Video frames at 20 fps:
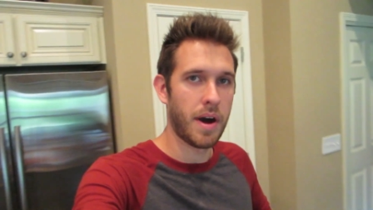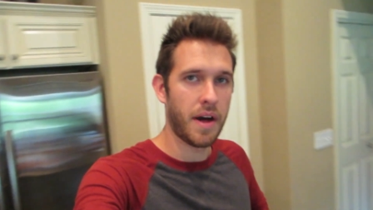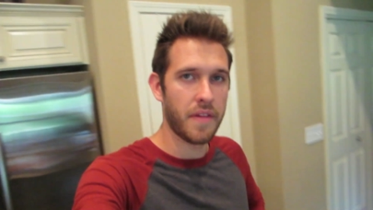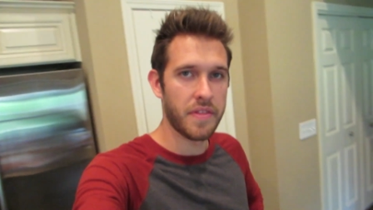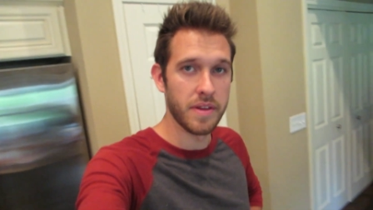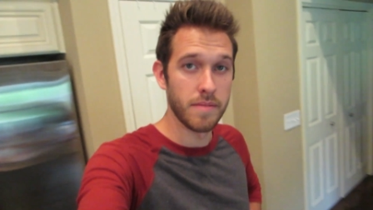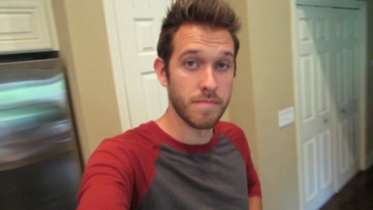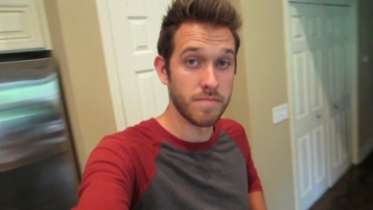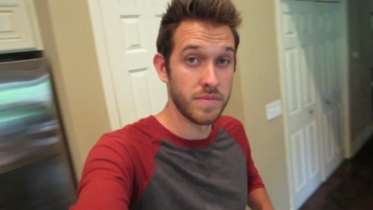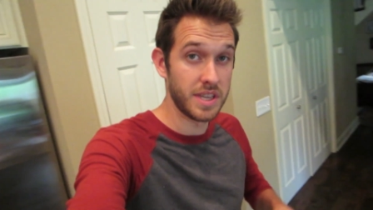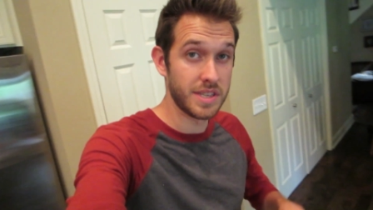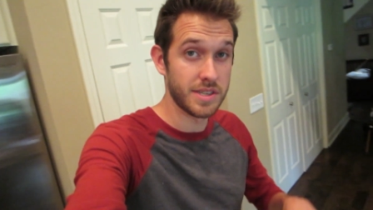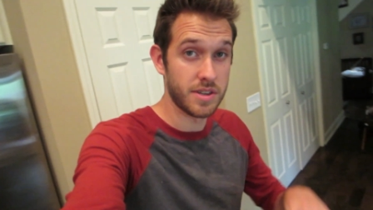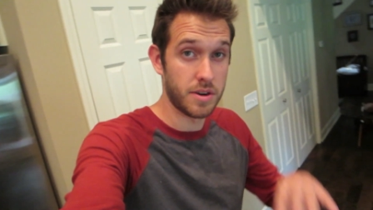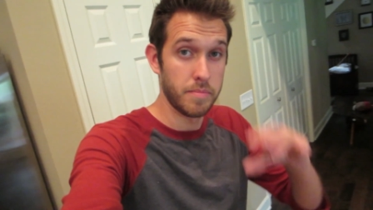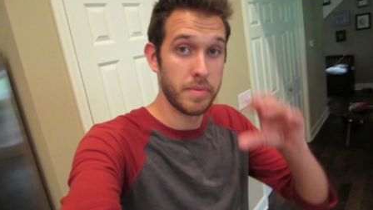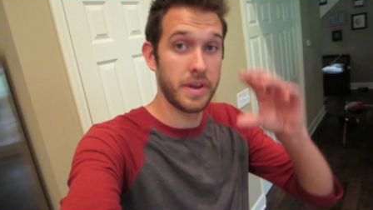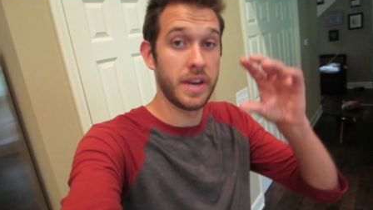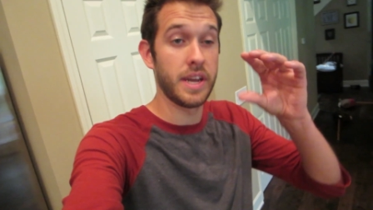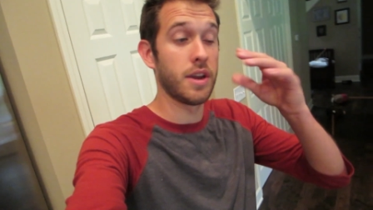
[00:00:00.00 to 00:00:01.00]
I bought them these
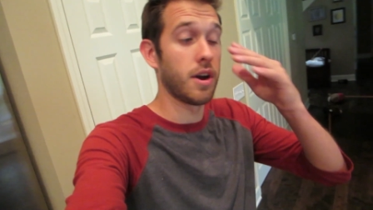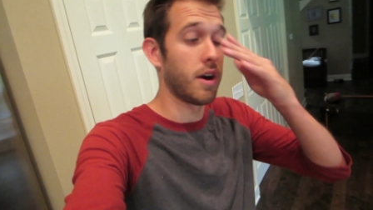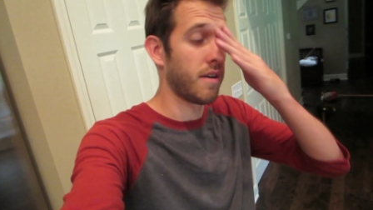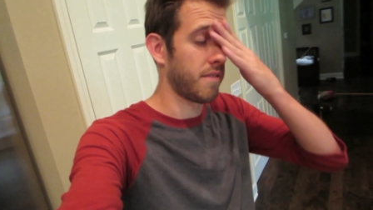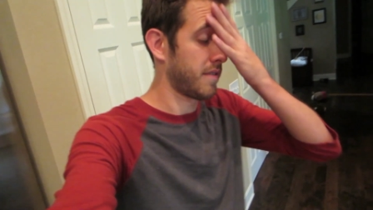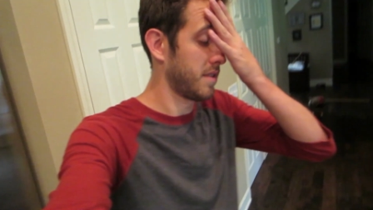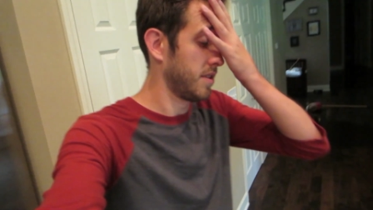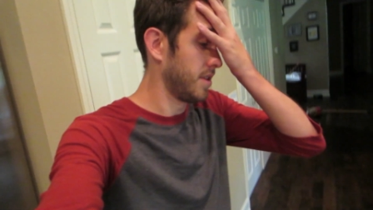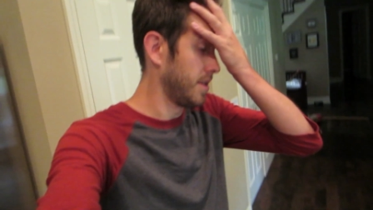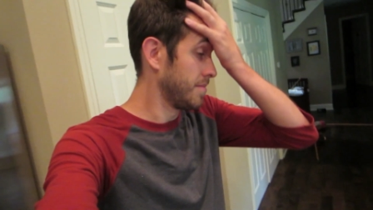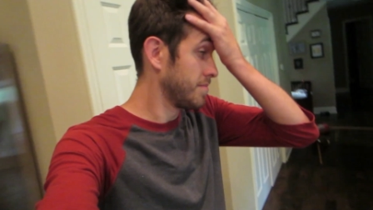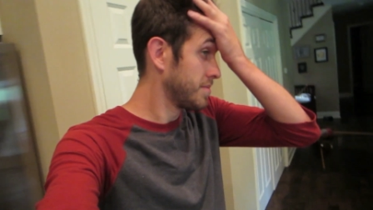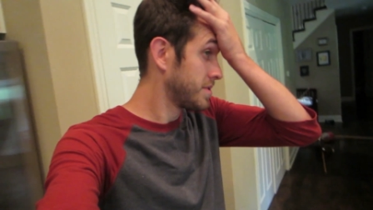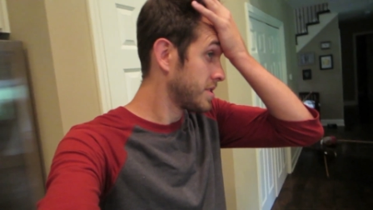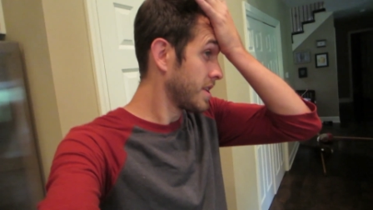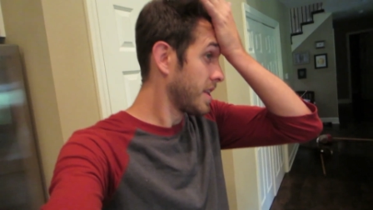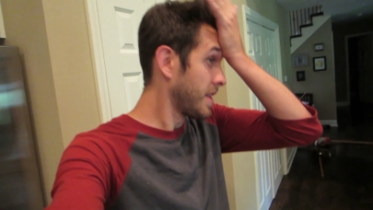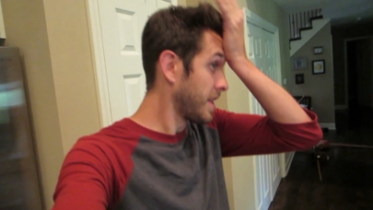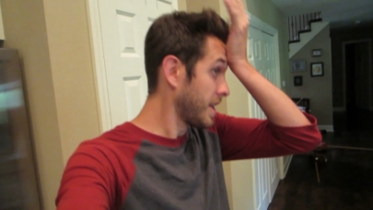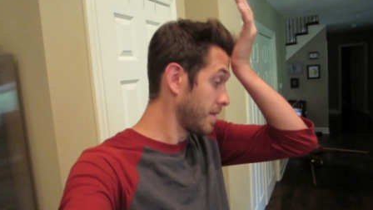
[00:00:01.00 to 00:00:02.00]
little mini golf clubs
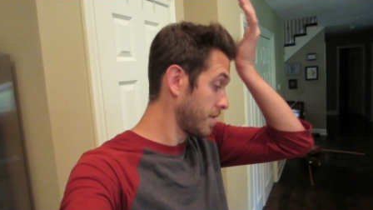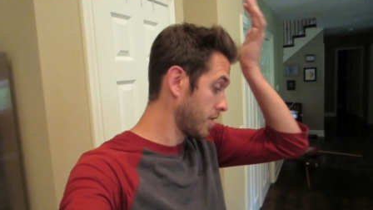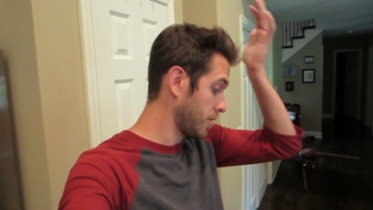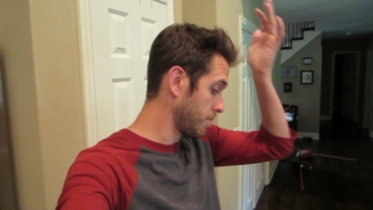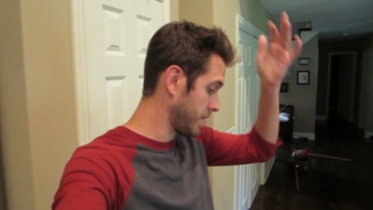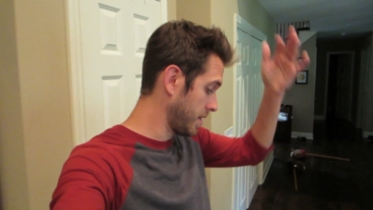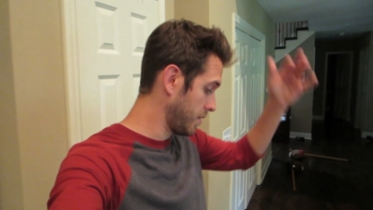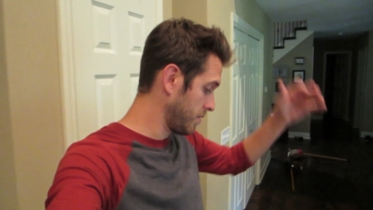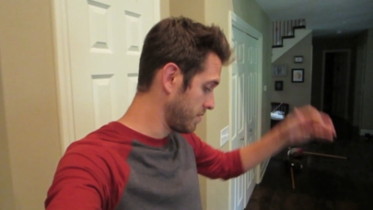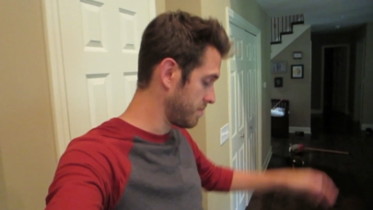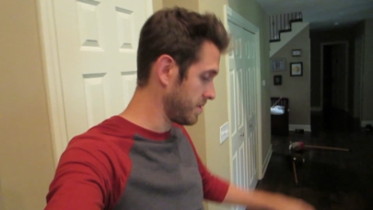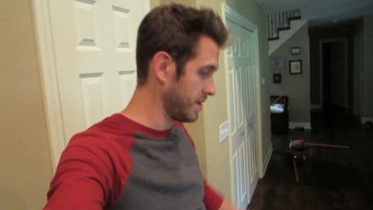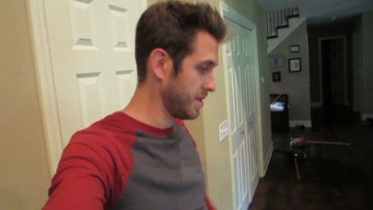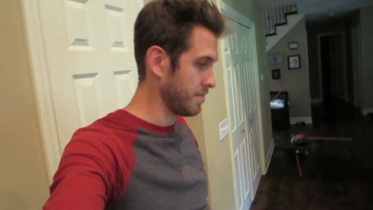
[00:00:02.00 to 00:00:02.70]
so they can go play with me,